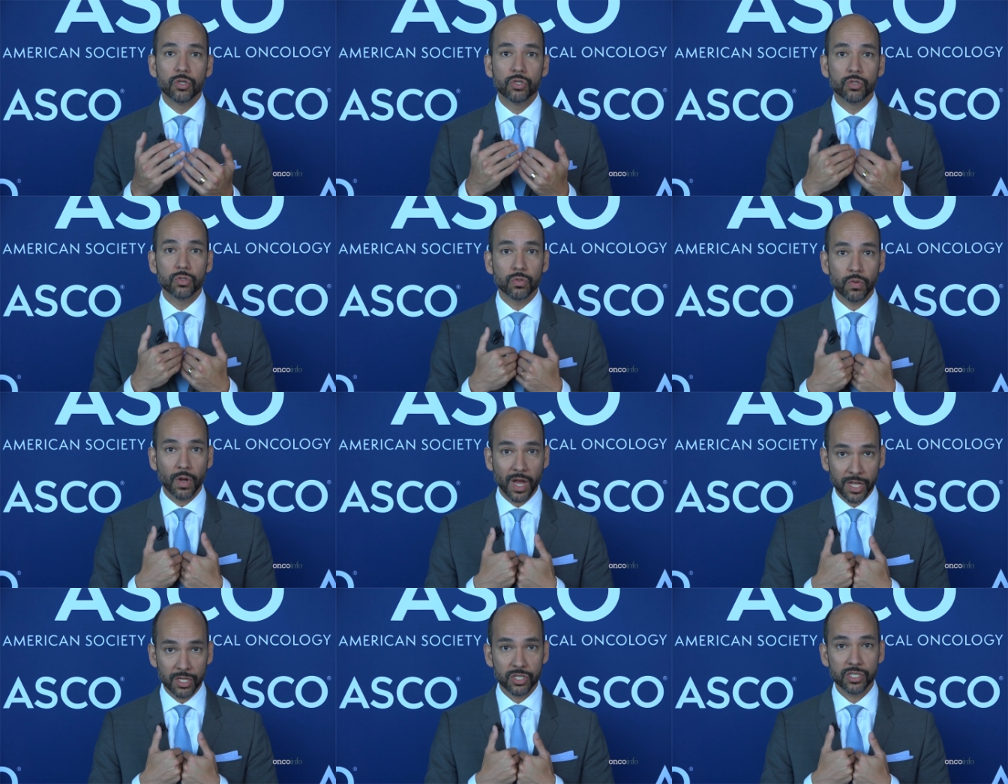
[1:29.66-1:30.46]
to
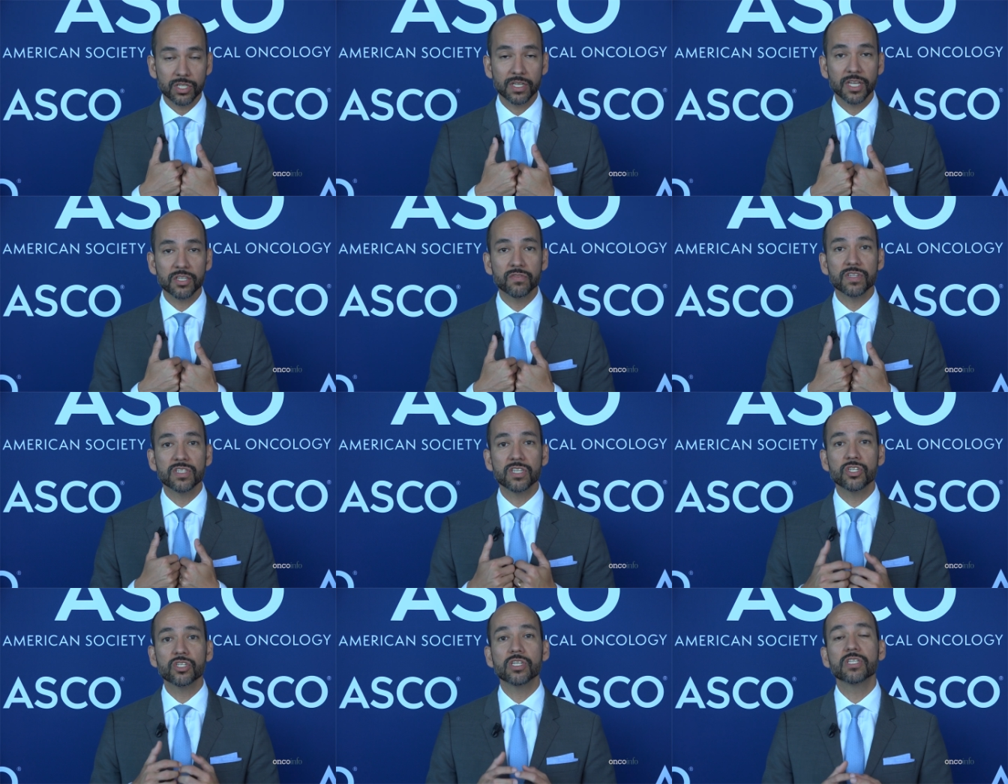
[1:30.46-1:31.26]
us as
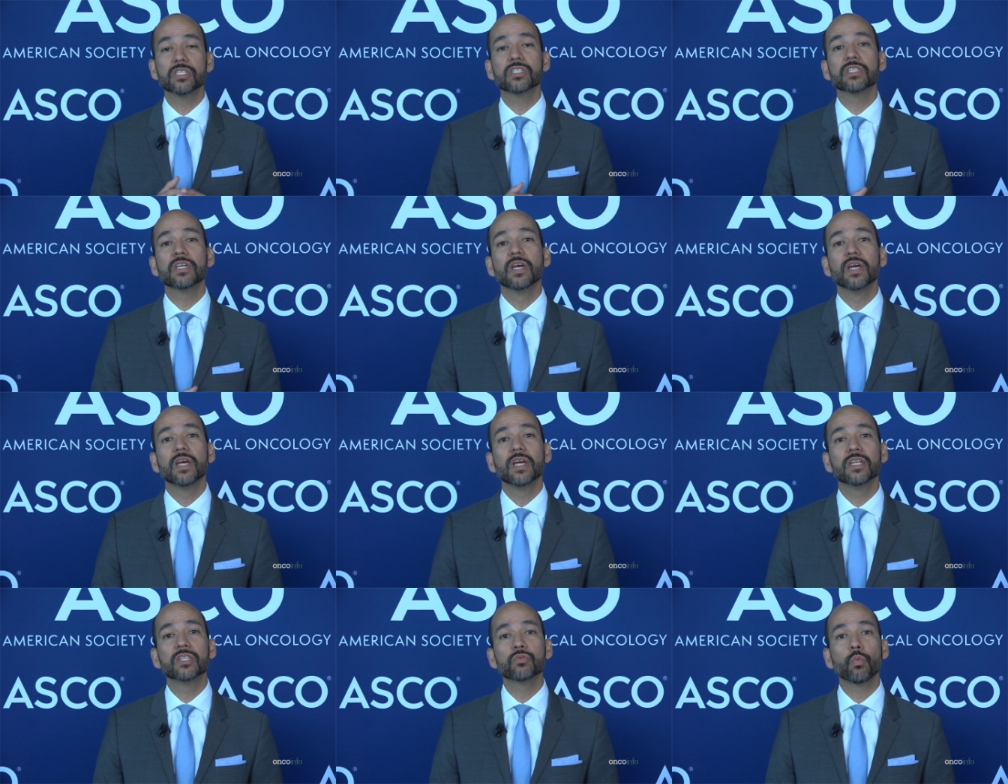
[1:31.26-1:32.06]
physicians,
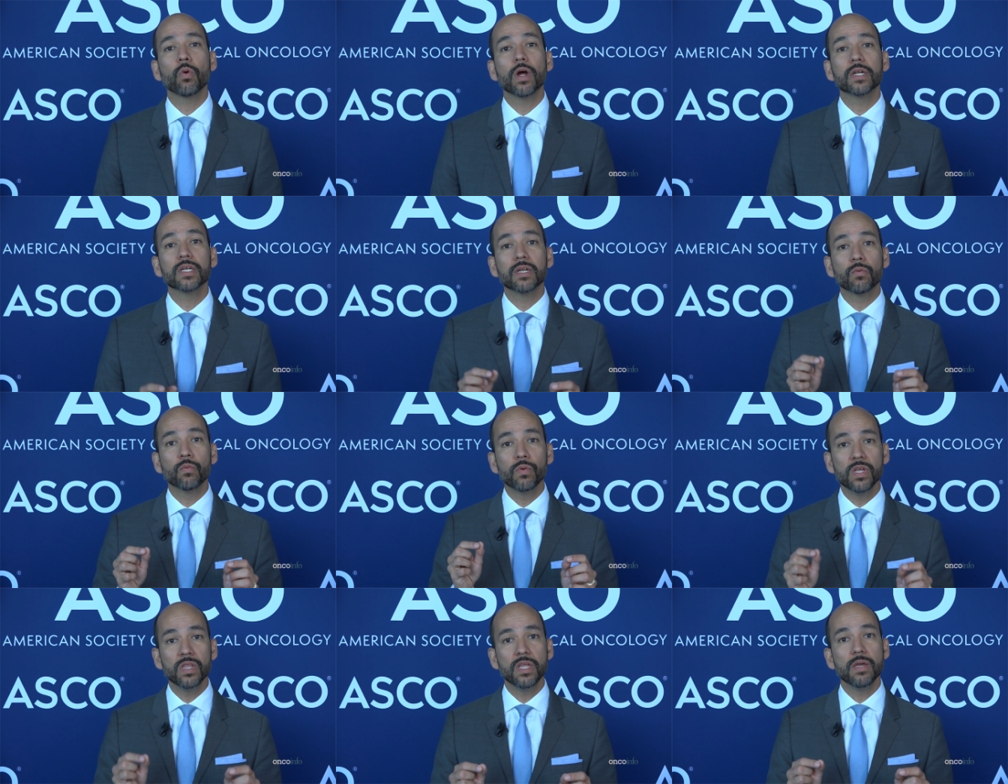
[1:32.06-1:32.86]
it's what
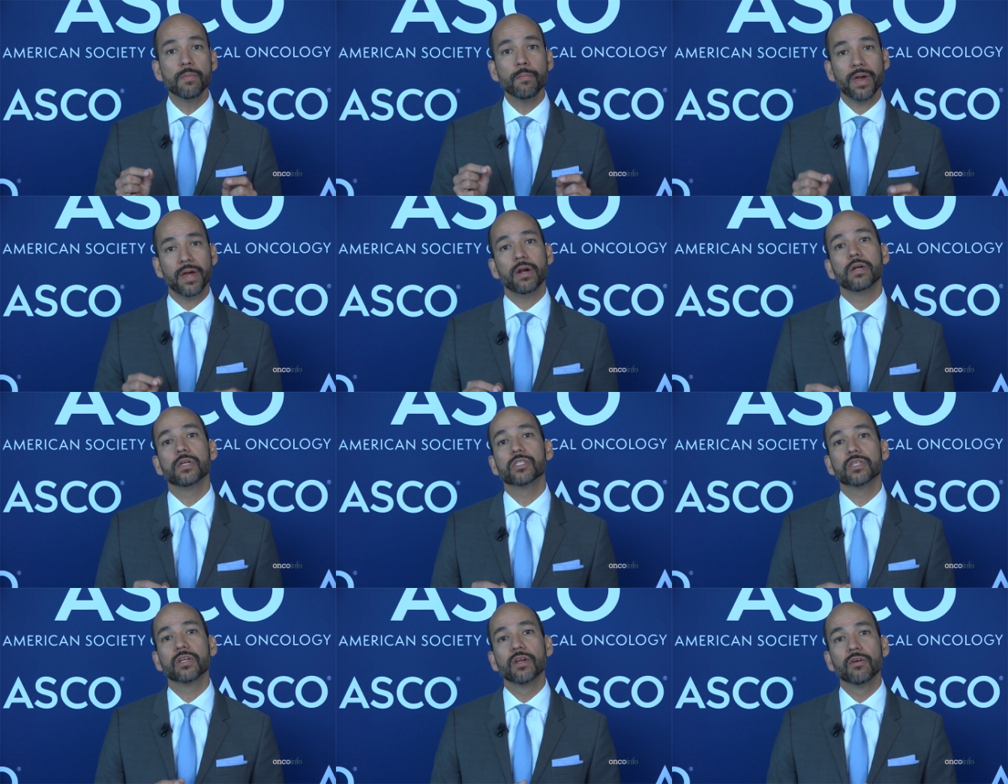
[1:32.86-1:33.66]
really
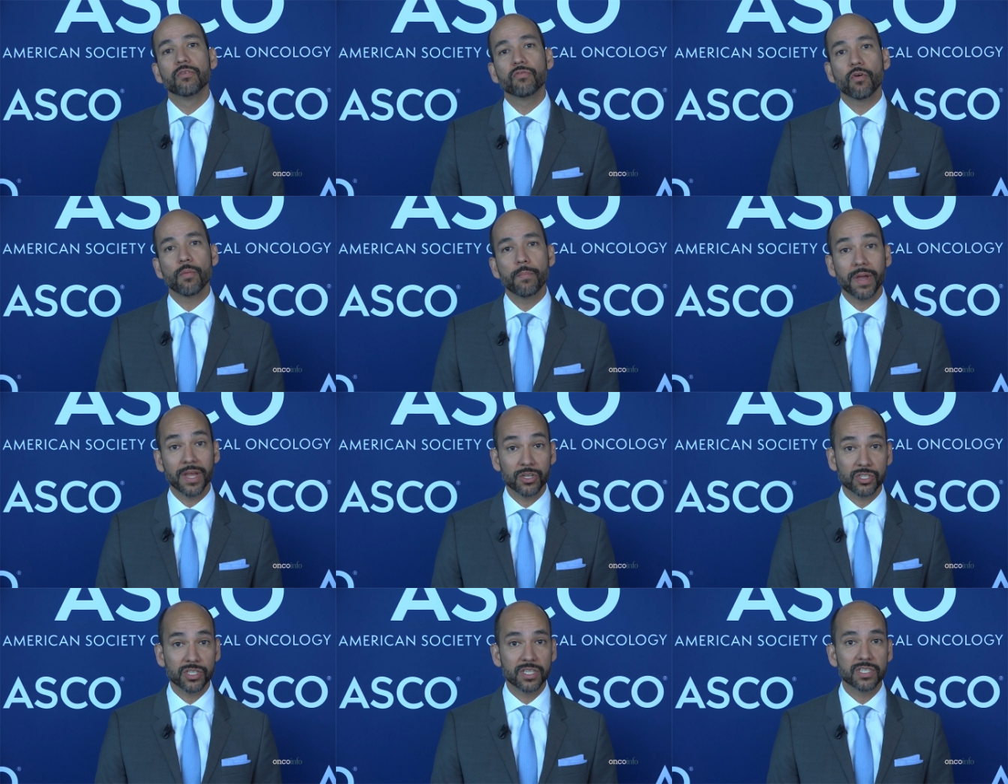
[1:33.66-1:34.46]
matters for
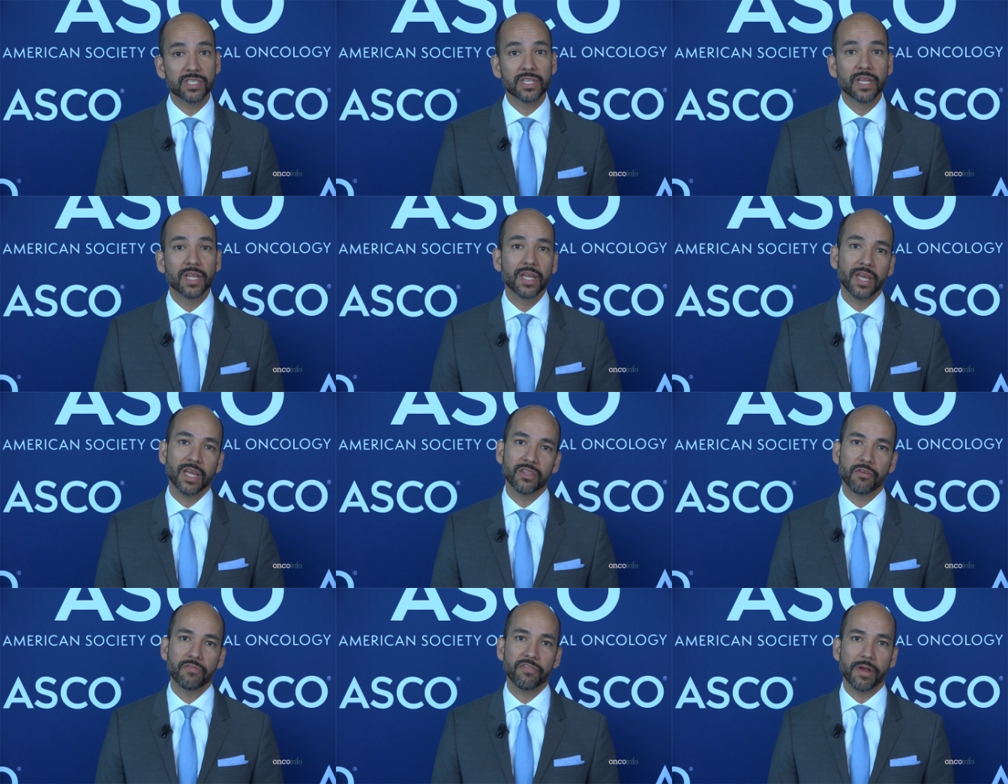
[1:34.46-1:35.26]
patients
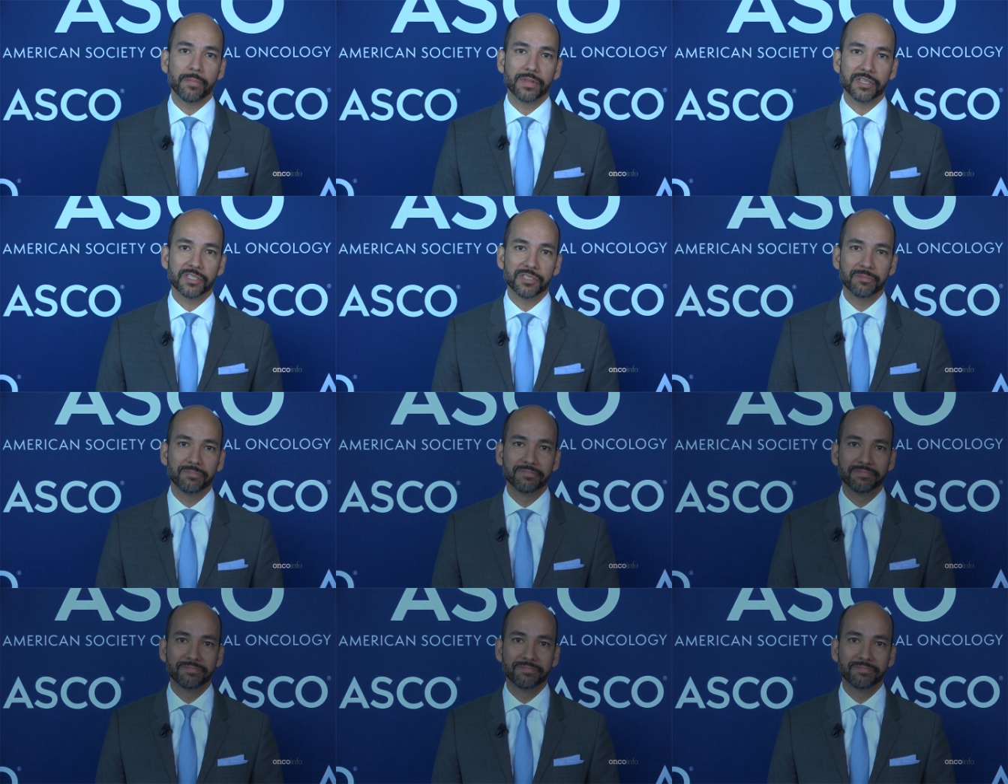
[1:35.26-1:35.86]
and their families.